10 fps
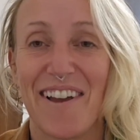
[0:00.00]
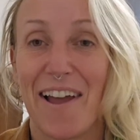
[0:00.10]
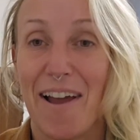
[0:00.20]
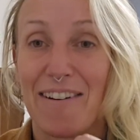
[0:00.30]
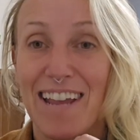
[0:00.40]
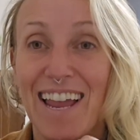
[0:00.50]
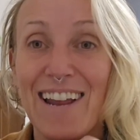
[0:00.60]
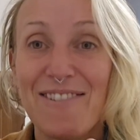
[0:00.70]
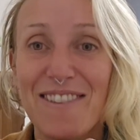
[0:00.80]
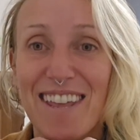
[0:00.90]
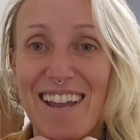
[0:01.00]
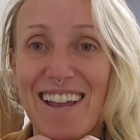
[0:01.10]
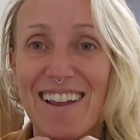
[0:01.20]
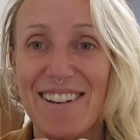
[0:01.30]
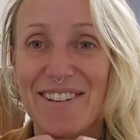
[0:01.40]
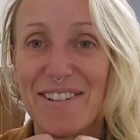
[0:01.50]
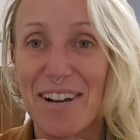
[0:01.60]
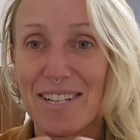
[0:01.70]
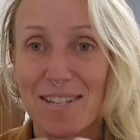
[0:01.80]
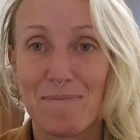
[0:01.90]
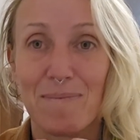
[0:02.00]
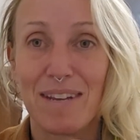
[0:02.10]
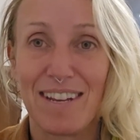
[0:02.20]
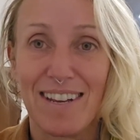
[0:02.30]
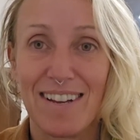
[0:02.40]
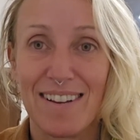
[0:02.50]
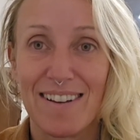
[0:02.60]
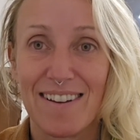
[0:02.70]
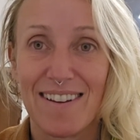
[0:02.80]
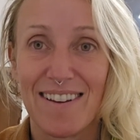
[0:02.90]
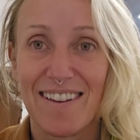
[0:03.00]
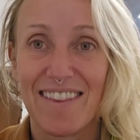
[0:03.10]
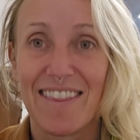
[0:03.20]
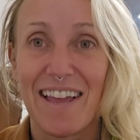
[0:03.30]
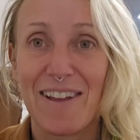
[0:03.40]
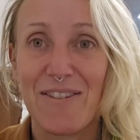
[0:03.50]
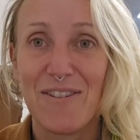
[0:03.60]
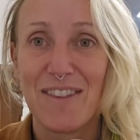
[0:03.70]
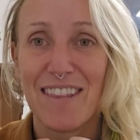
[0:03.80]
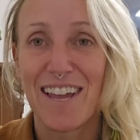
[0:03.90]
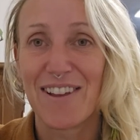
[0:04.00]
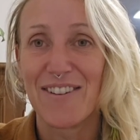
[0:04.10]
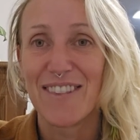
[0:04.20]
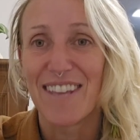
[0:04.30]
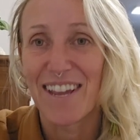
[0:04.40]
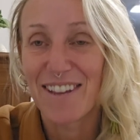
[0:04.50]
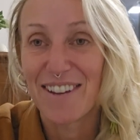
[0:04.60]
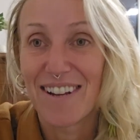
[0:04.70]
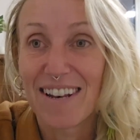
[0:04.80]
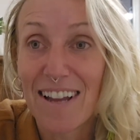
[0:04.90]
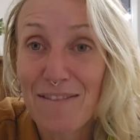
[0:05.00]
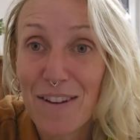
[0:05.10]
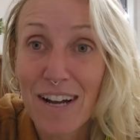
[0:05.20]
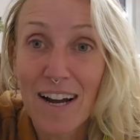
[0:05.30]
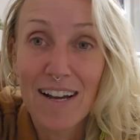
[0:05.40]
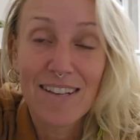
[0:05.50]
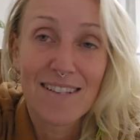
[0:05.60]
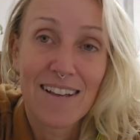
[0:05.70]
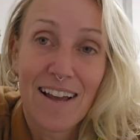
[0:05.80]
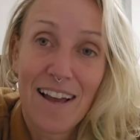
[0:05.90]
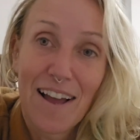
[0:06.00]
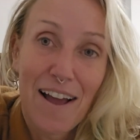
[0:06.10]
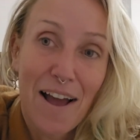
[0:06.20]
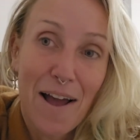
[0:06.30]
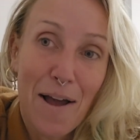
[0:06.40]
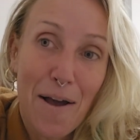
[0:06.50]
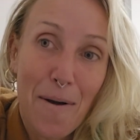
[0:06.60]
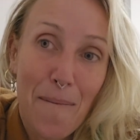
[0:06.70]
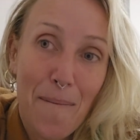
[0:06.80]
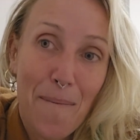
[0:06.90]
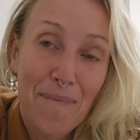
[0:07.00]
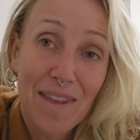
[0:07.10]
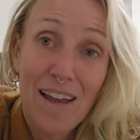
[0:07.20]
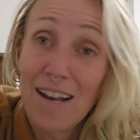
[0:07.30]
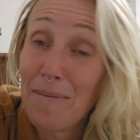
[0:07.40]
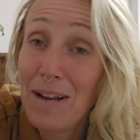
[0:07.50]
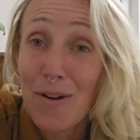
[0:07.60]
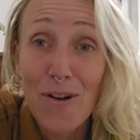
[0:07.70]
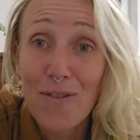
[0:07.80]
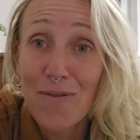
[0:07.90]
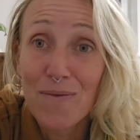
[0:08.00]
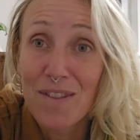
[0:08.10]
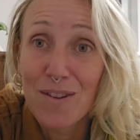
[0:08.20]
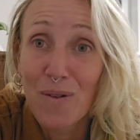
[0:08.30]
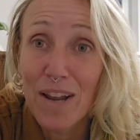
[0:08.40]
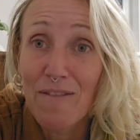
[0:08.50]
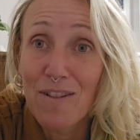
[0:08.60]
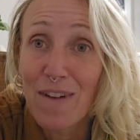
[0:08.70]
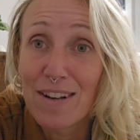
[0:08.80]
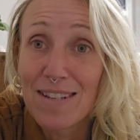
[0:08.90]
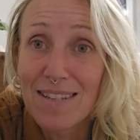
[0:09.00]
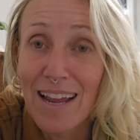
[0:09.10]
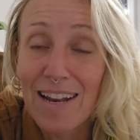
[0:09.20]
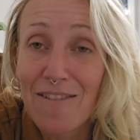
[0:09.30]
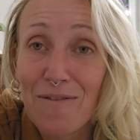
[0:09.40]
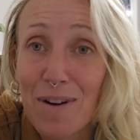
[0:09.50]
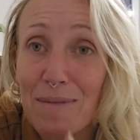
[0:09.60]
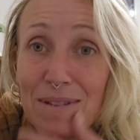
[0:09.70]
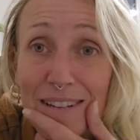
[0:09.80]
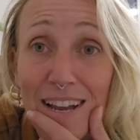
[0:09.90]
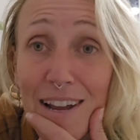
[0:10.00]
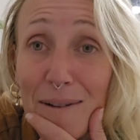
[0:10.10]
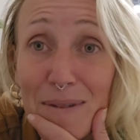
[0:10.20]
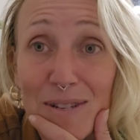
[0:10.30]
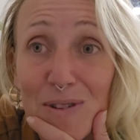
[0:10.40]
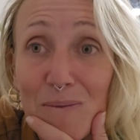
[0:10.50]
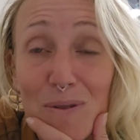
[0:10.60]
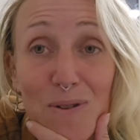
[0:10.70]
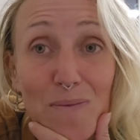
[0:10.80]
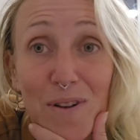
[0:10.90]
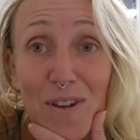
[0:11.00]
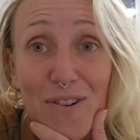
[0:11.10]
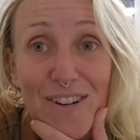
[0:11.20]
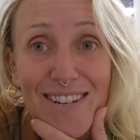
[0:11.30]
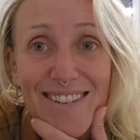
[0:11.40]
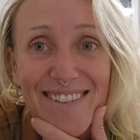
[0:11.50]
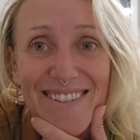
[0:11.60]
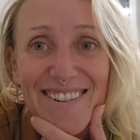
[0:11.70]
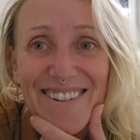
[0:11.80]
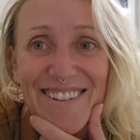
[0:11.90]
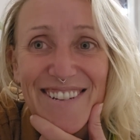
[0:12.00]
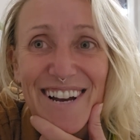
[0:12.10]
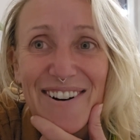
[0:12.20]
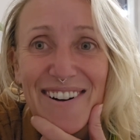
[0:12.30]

And end there, just be. Thank you, thank you, thank you. I love you guys. Let me know your level of understanding of what I'm saying. I'd be super, super curious. Ciao.